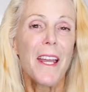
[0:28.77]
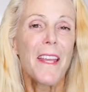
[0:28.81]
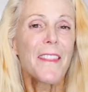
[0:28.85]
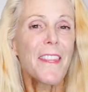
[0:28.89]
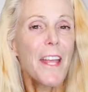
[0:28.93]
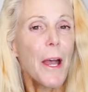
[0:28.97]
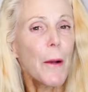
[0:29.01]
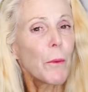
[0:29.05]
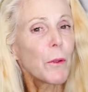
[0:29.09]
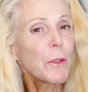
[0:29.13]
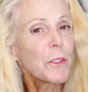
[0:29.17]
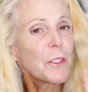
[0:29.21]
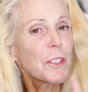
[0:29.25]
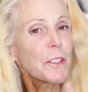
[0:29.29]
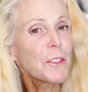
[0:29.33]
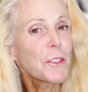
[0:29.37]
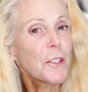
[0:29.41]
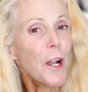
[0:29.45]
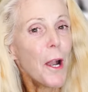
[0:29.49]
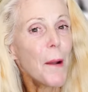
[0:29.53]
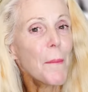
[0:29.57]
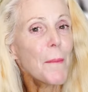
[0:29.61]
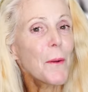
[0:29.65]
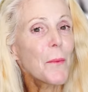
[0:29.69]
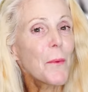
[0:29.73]
that will
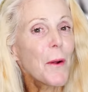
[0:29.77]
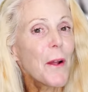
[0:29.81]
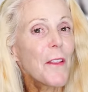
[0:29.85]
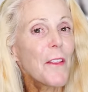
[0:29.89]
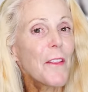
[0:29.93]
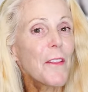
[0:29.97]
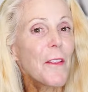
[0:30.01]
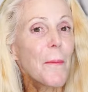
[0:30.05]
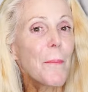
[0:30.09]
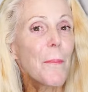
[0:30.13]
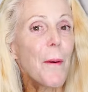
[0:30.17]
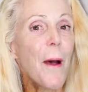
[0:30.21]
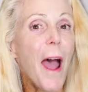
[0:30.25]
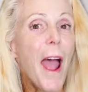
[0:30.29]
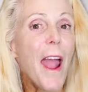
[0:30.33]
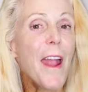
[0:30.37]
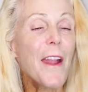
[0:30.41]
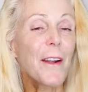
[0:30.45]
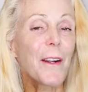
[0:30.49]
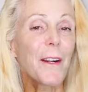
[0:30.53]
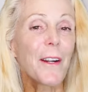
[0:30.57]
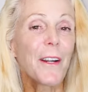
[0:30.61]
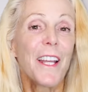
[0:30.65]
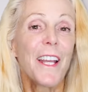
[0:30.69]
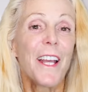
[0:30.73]
determine whether the
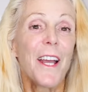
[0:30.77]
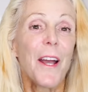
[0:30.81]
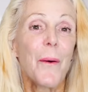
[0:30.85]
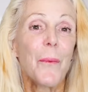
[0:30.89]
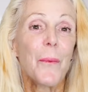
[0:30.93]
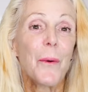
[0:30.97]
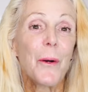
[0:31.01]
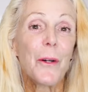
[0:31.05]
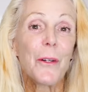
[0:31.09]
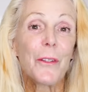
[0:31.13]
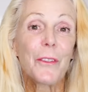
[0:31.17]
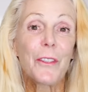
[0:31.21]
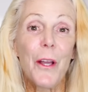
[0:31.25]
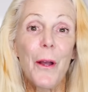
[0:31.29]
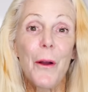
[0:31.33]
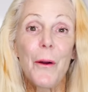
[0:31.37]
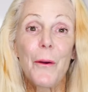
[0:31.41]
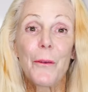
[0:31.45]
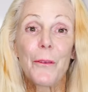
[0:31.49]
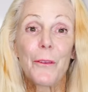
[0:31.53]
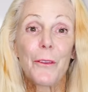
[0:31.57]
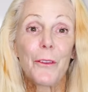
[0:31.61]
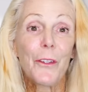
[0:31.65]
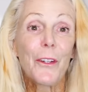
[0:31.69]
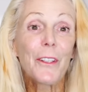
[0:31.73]
buyer will
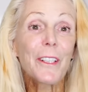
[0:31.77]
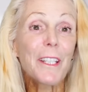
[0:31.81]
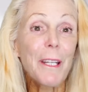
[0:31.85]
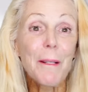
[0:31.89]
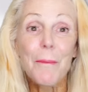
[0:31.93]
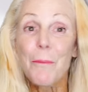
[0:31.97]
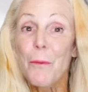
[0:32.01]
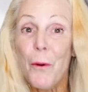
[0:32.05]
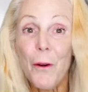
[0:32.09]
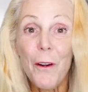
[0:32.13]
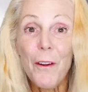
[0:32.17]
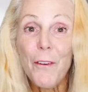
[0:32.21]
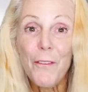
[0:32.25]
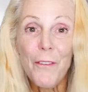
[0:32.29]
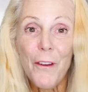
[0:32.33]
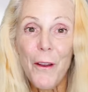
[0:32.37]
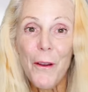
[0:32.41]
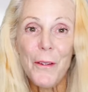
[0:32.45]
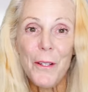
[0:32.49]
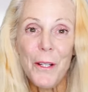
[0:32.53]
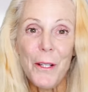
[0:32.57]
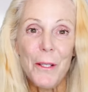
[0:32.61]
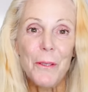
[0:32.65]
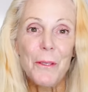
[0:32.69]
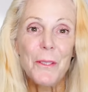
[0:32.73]
go look at more
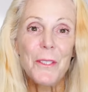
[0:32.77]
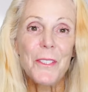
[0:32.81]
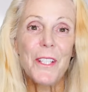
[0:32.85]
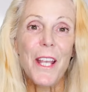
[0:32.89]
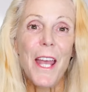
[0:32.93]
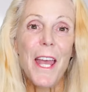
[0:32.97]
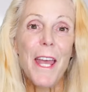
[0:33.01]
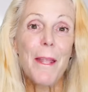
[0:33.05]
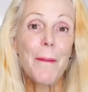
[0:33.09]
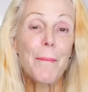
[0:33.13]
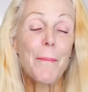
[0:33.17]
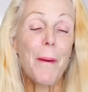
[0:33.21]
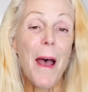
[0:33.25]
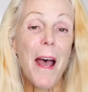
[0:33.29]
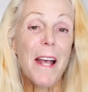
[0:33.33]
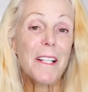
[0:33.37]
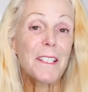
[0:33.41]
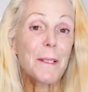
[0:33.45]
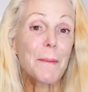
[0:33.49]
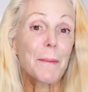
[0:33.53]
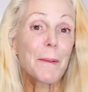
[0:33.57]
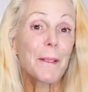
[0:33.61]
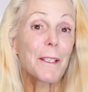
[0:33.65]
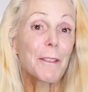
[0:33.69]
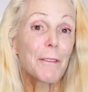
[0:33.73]
photos and
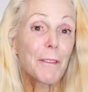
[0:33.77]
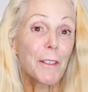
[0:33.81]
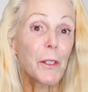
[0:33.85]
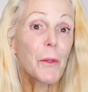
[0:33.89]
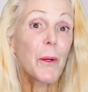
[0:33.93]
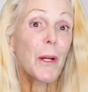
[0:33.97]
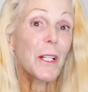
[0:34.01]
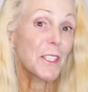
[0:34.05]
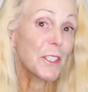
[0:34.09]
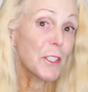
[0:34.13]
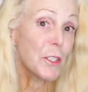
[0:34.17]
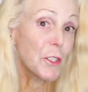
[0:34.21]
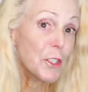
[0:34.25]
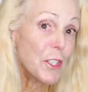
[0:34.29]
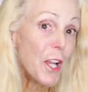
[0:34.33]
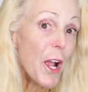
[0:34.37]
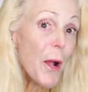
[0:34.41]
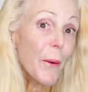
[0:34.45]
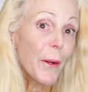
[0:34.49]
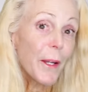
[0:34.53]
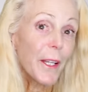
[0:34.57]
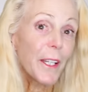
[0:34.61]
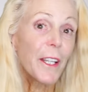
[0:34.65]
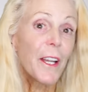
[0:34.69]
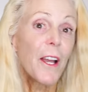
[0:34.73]
possibly request a
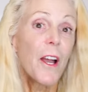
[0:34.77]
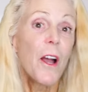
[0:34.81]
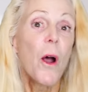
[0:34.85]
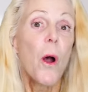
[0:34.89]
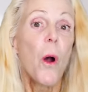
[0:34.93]
showing